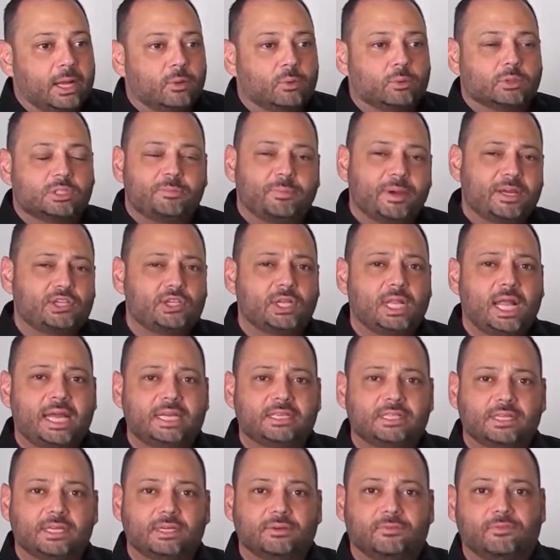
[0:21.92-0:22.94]

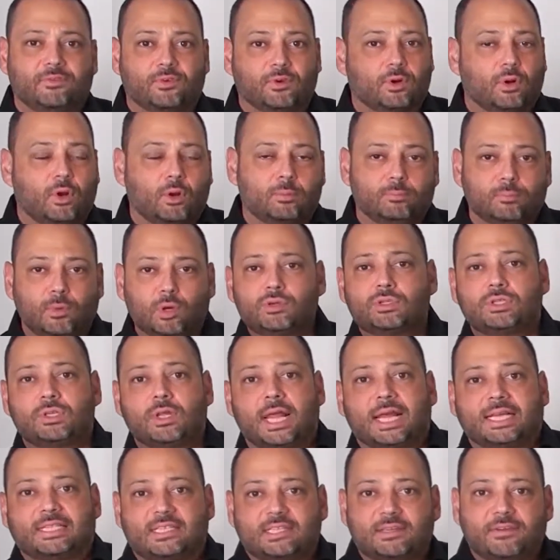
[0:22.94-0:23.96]
specializing for most of
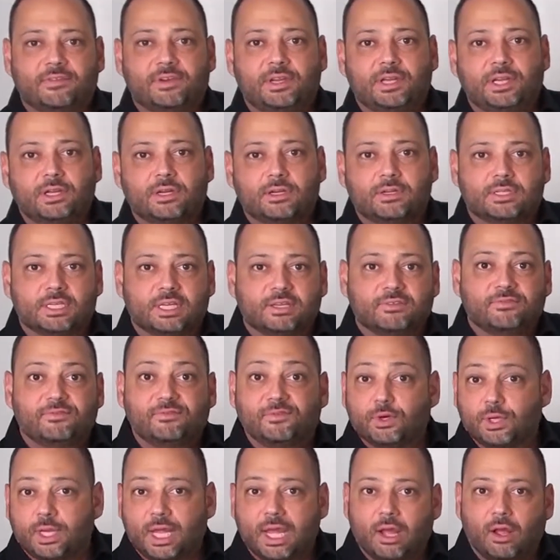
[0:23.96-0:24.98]
that 70 years in
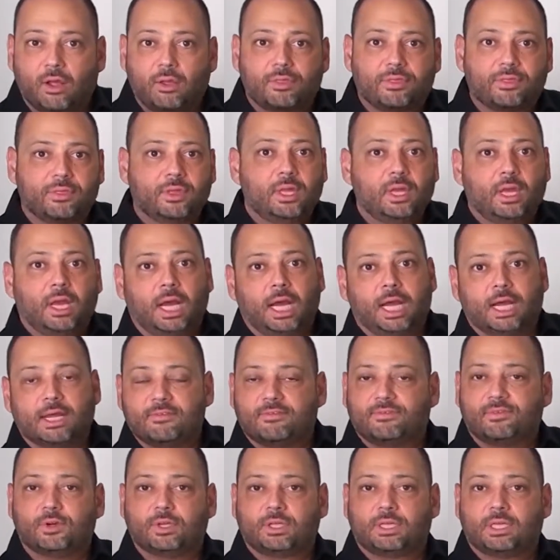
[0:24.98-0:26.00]
foot health and
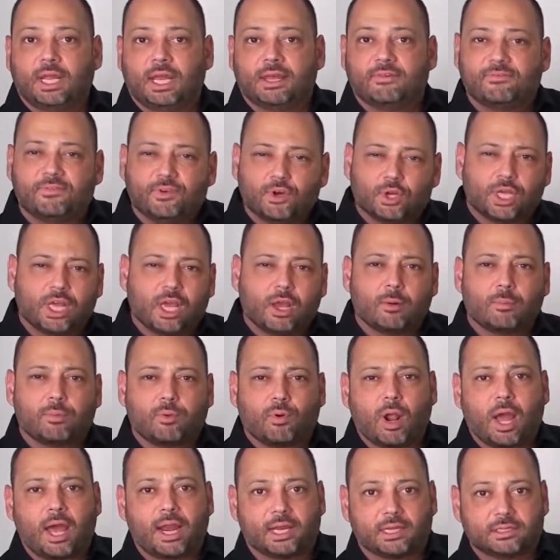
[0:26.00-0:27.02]
foot care
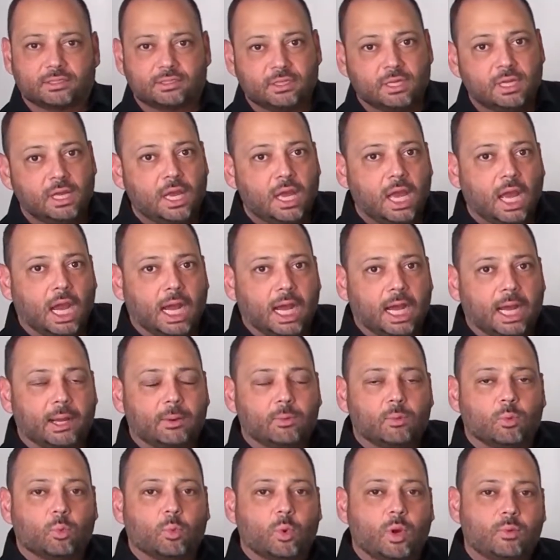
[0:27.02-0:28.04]
products.
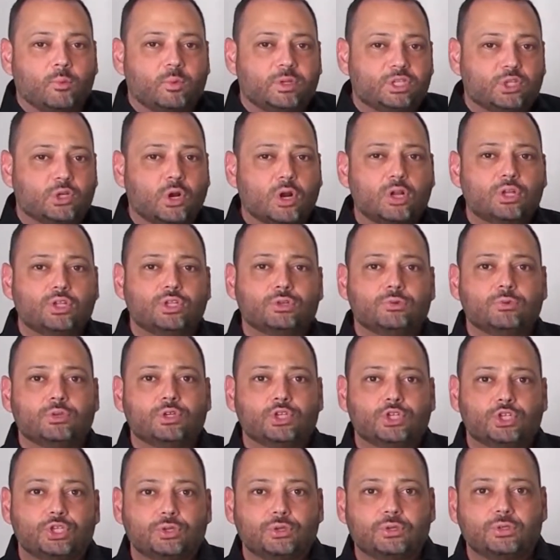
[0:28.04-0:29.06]
When we started doing
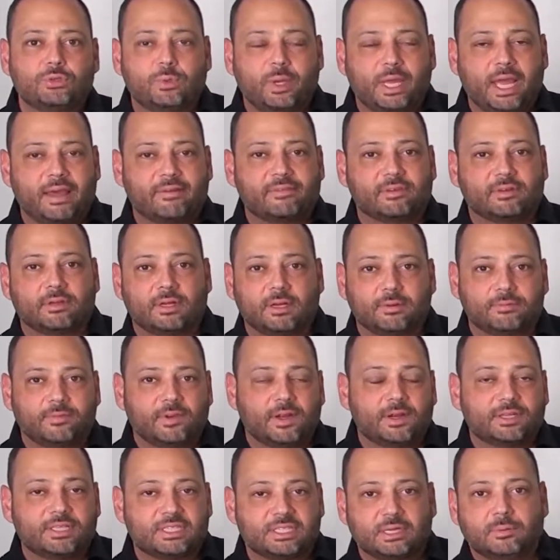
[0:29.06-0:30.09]
shoes, we have a
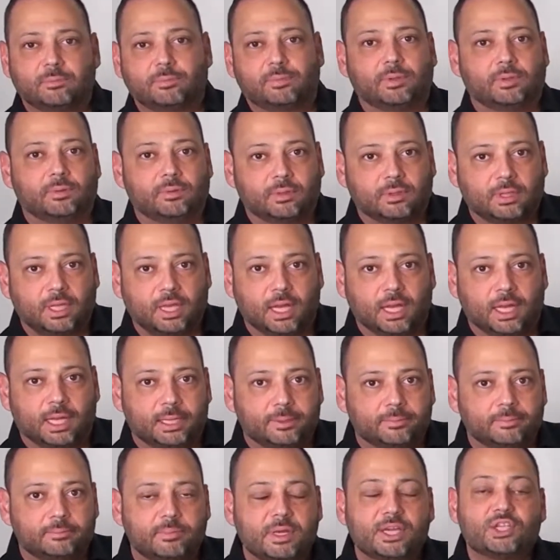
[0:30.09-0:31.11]
very simple
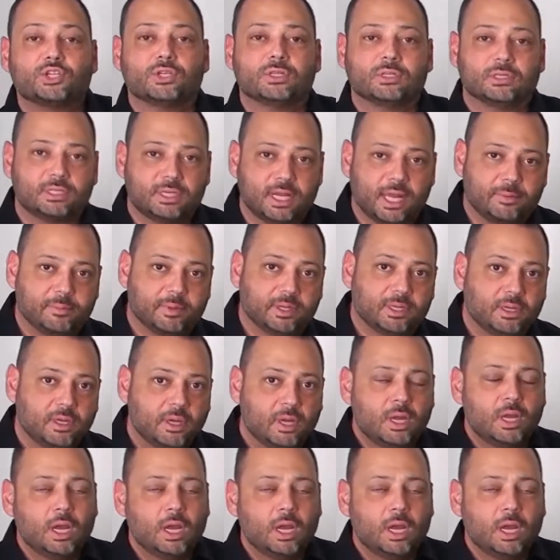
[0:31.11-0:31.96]
mission statement,